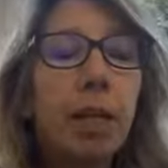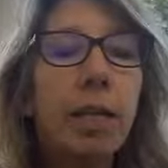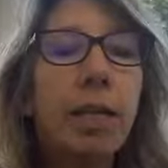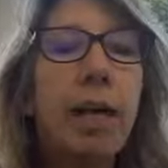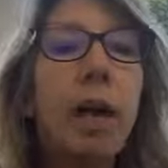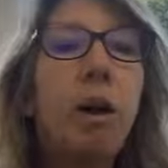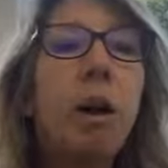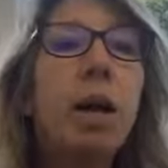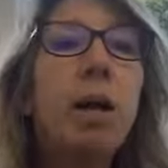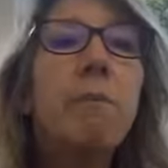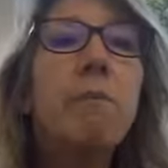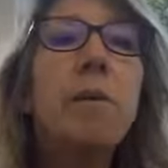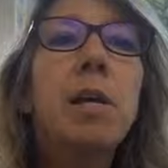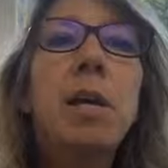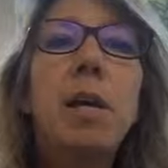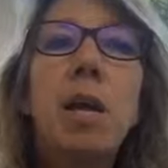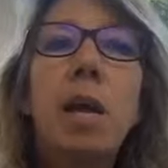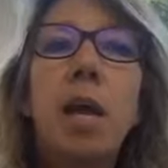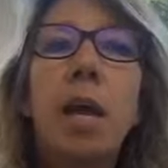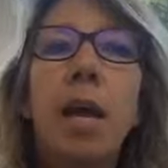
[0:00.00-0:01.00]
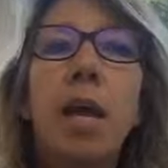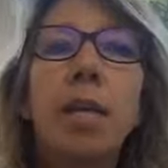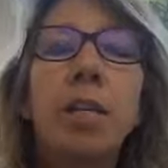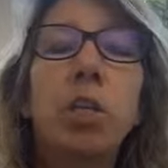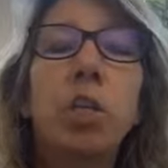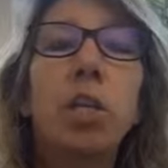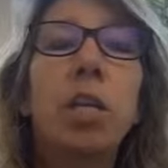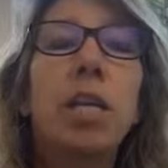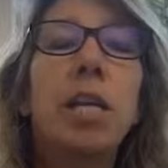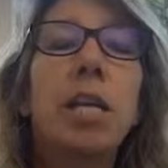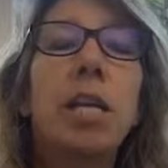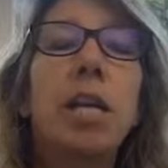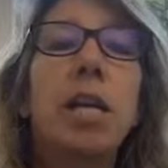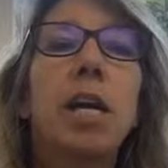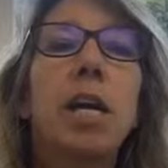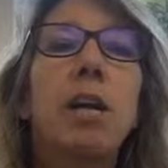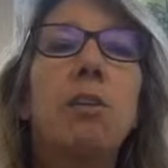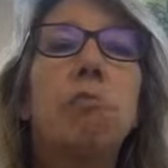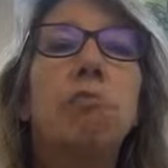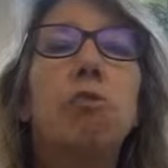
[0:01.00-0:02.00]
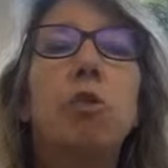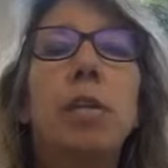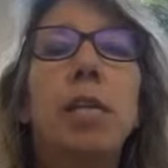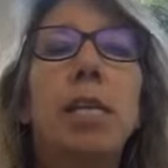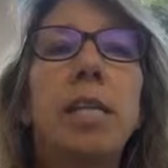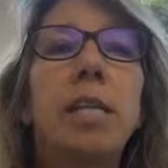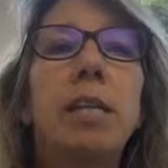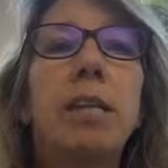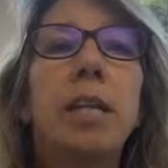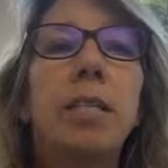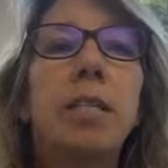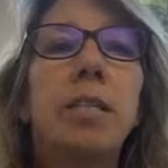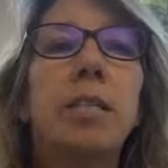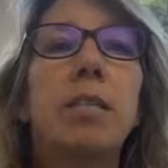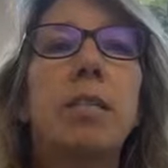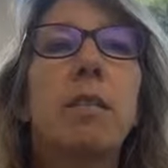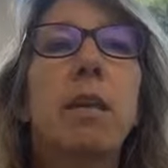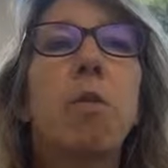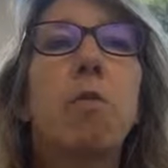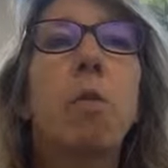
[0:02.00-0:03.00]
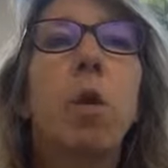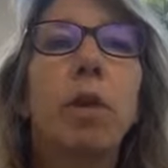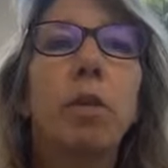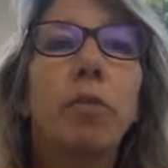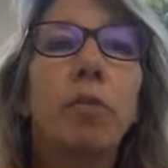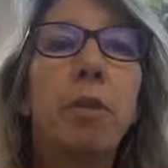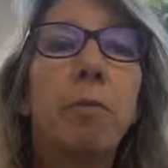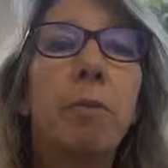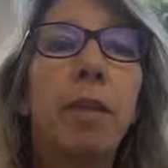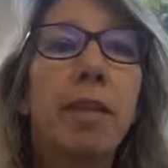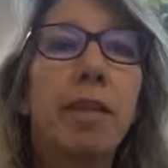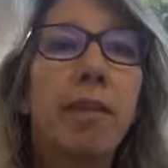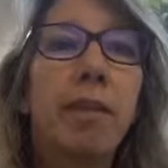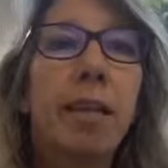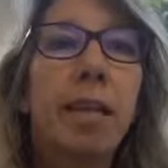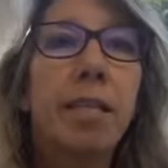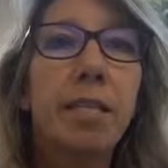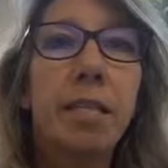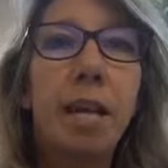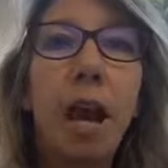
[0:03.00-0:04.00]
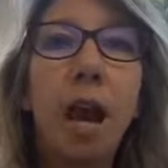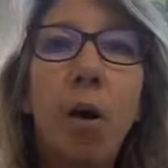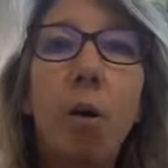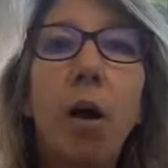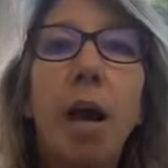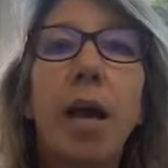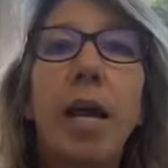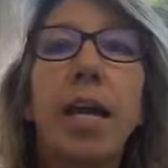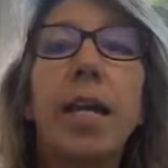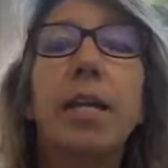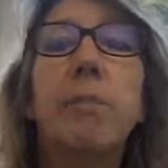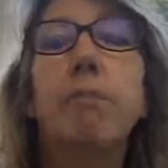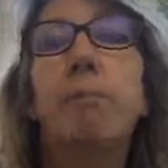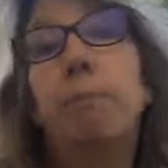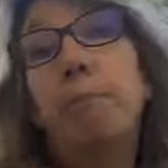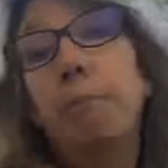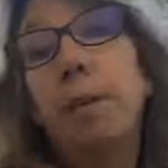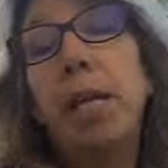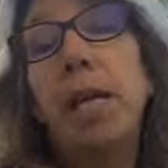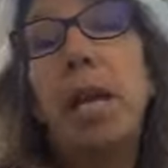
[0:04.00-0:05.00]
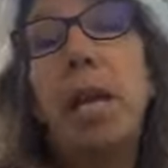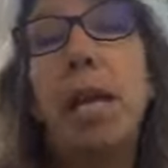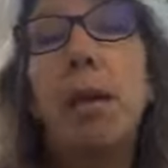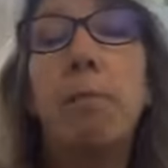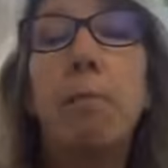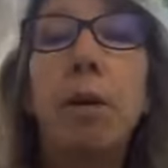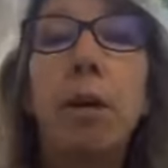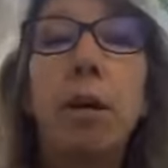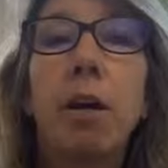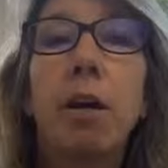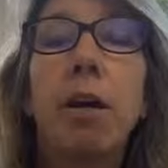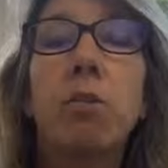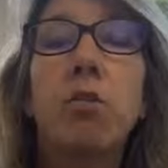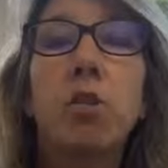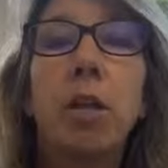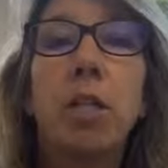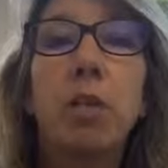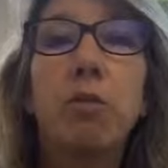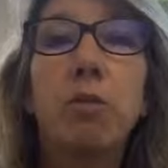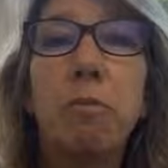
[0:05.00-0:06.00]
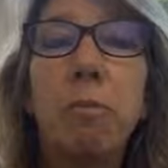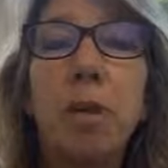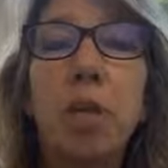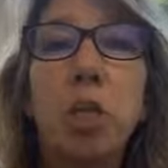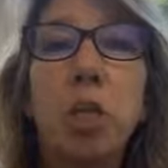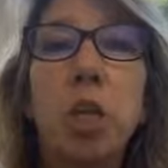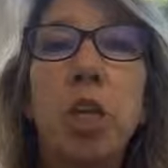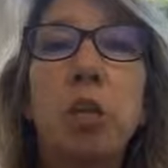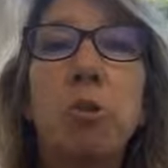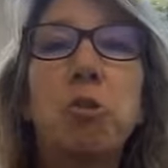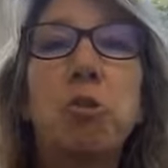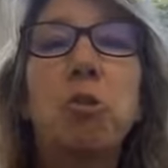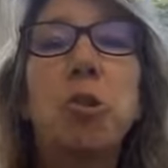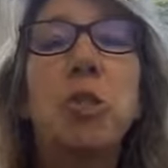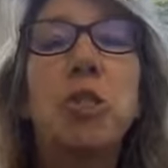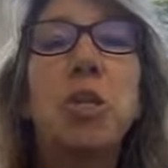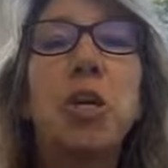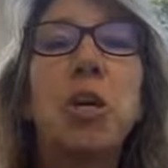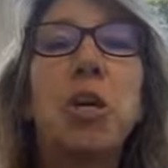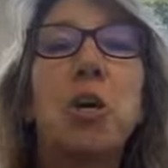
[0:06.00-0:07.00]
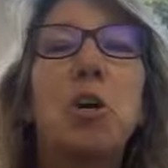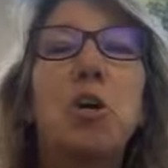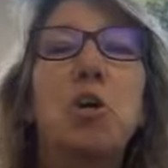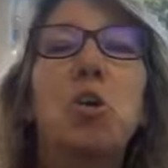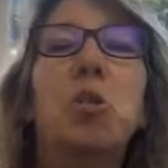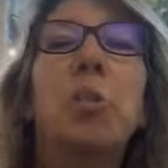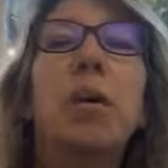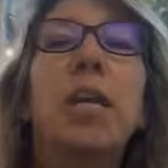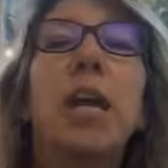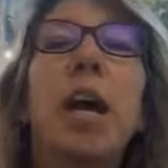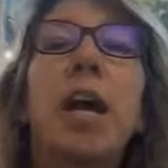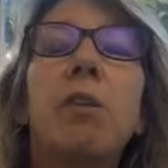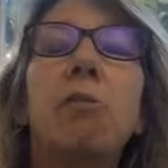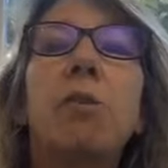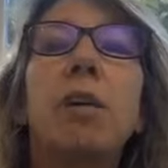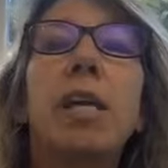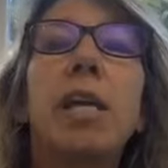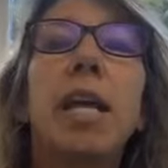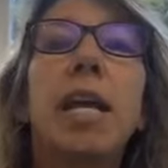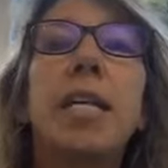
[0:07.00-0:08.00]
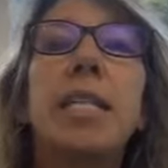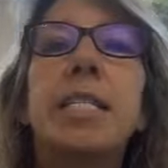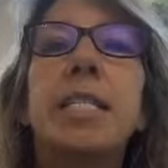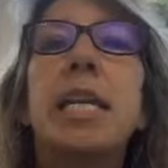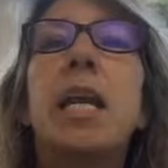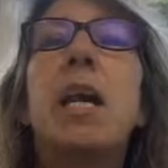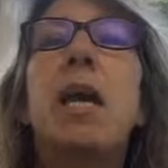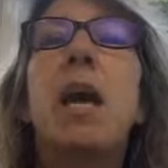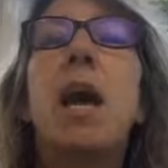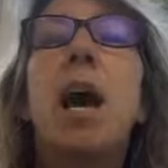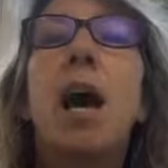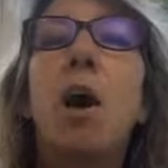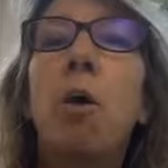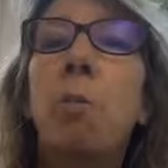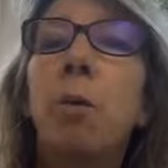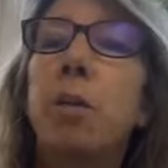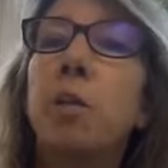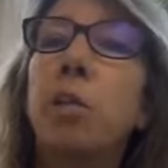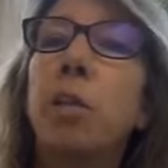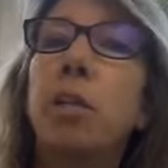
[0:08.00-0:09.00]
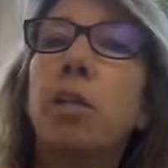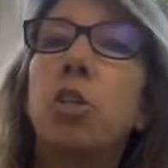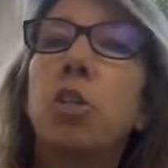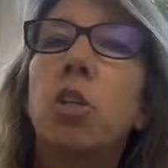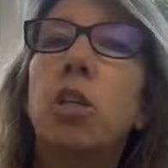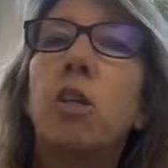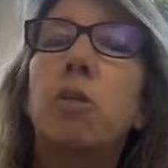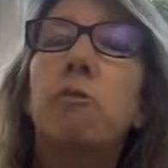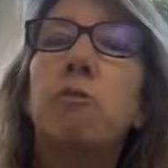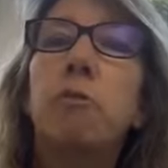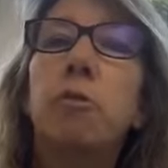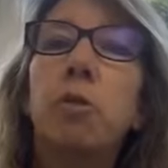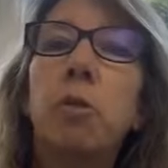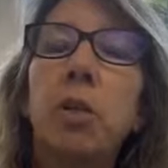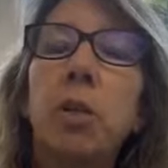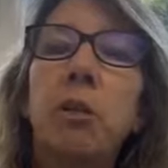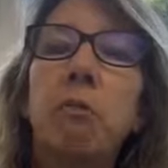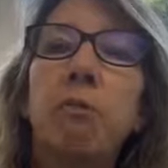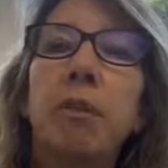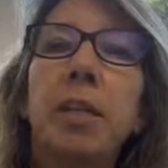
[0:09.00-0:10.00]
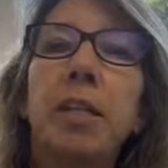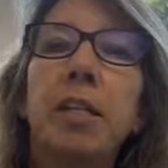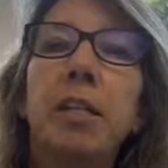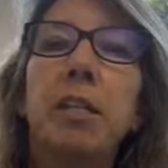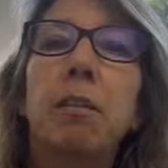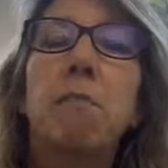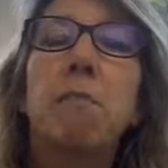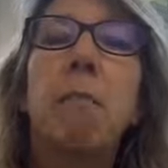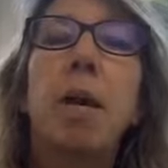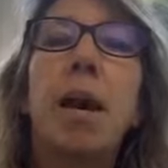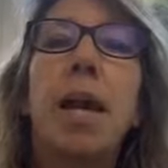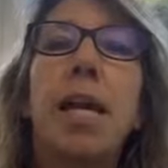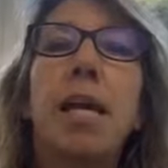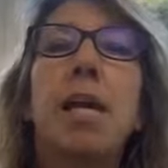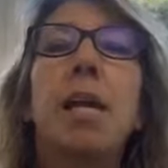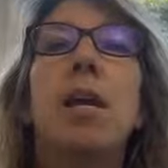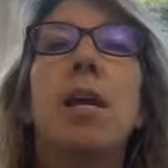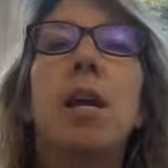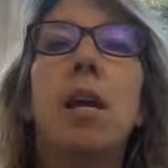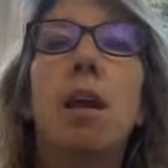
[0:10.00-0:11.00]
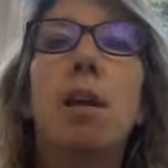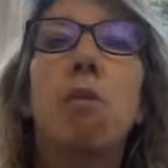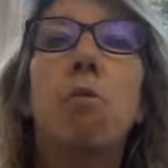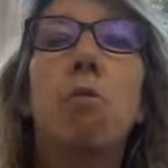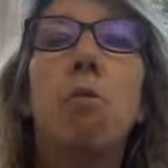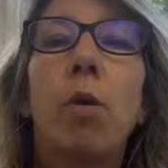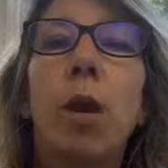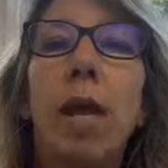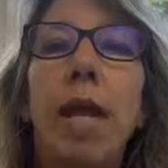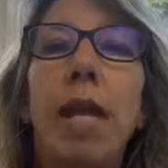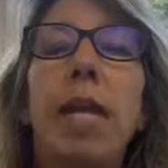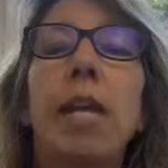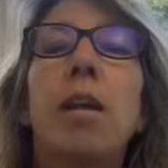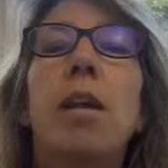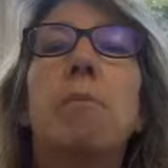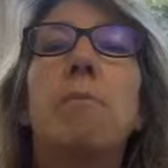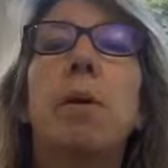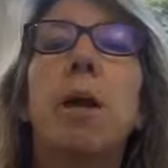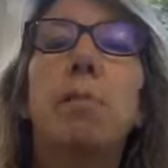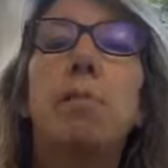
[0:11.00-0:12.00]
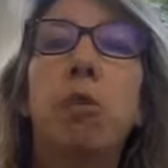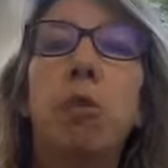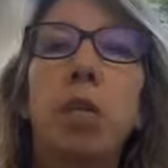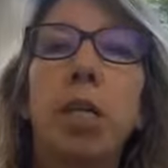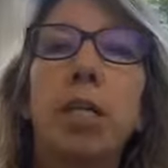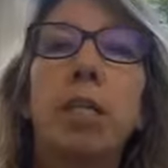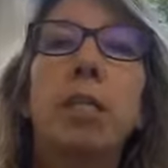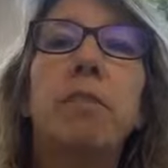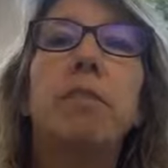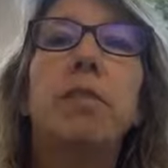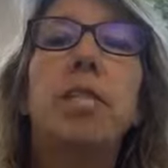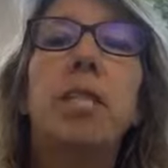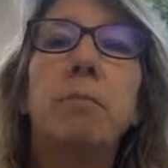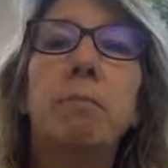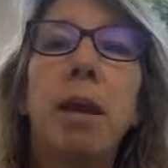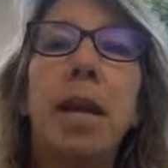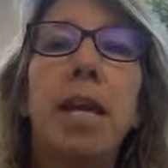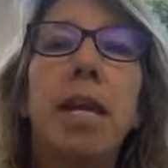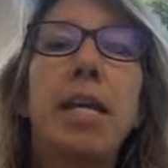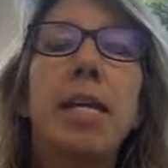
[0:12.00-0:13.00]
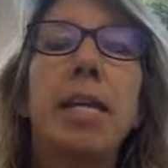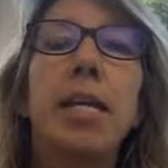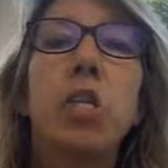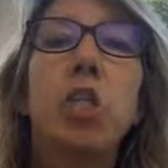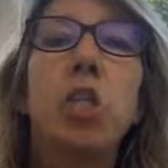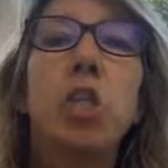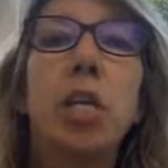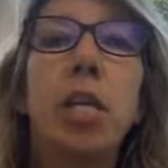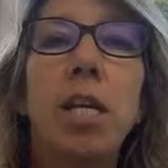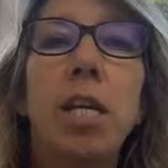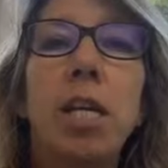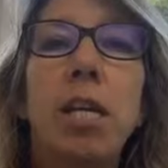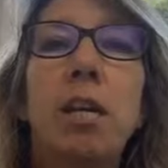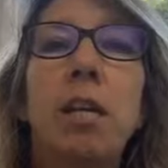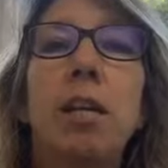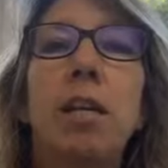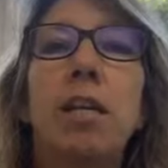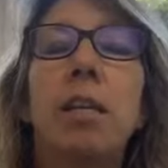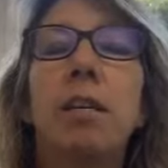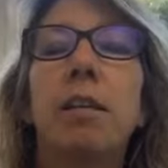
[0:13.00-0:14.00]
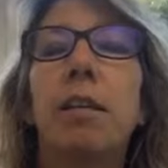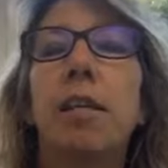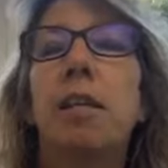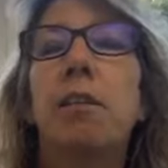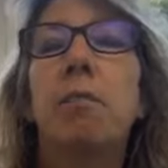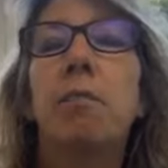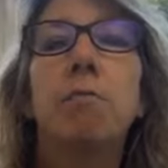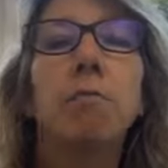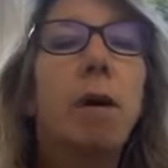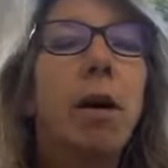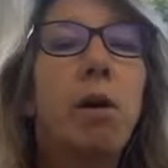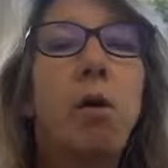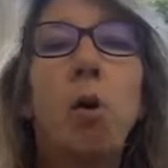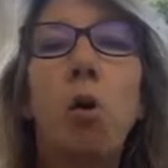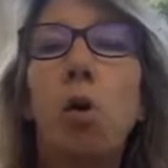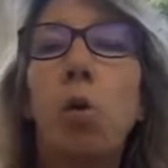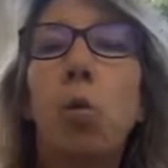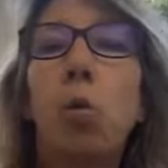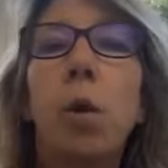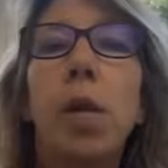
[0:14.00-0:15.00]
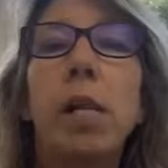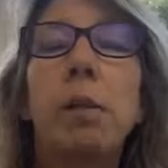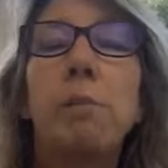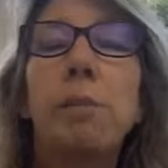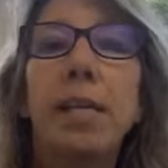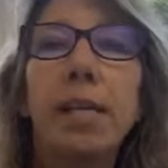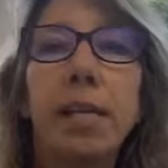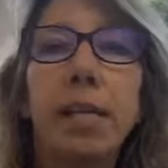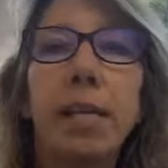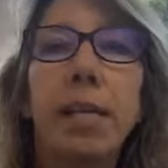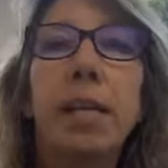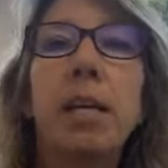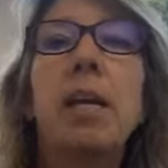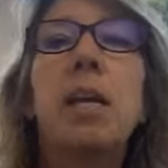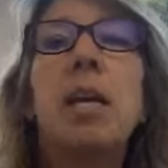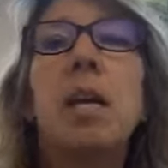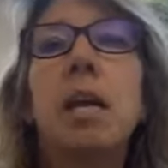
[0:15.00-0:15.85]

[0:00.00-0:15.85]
Now, I'm actually really, that's one of the big things, how I became a transformational nutrition coach, when I realized how much actually food affected my way, my productivity, my energy, and my whole well-being,